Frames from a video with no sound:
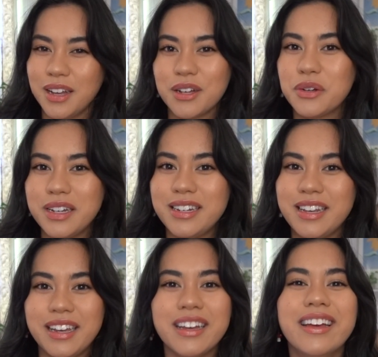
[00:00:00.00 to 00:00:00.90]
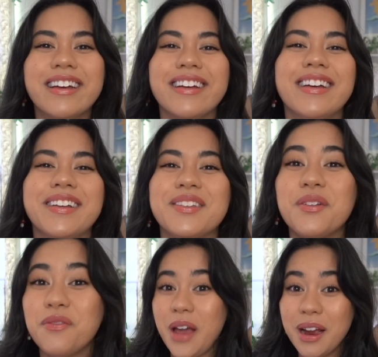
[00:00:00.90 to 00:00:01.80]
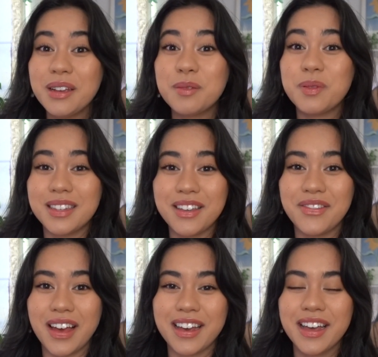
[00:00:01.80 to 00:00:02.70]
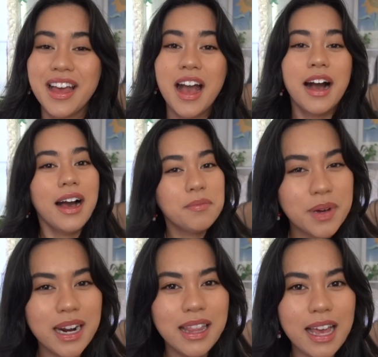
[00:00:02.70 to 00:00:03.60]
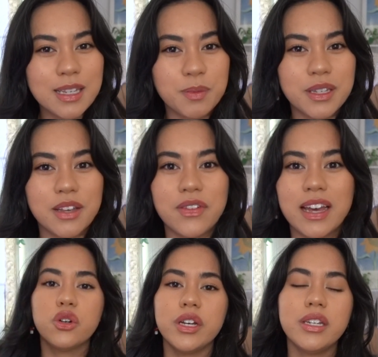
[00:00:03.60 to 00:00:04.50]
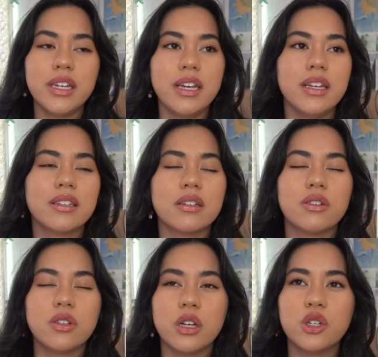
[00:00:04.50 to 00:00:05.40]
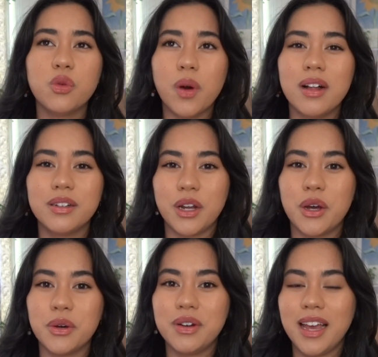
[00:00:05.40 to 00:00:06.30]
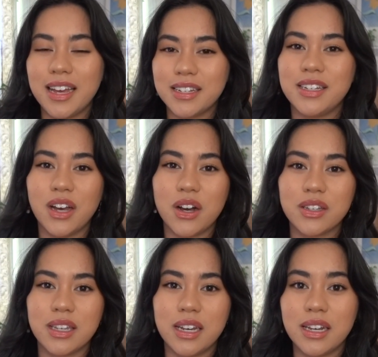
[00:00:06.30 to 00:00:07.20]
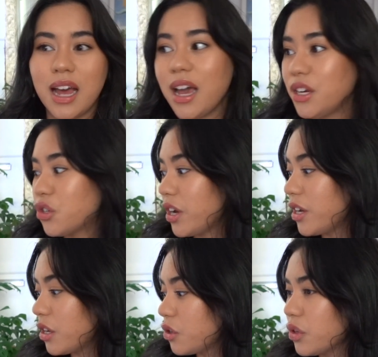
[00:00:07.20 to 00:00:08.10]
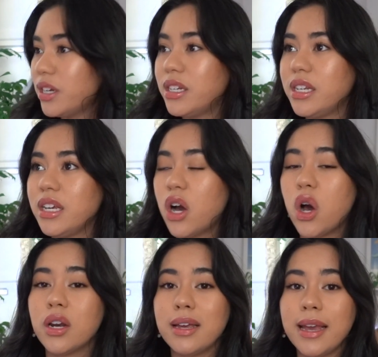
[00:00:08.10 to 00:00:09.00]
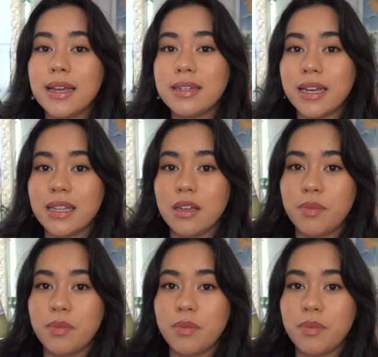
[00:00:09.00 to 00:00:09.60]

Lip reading: green tea. Very specific. But I like specific. Green tea is such a well-known antioxidant. I drink green tea on a daily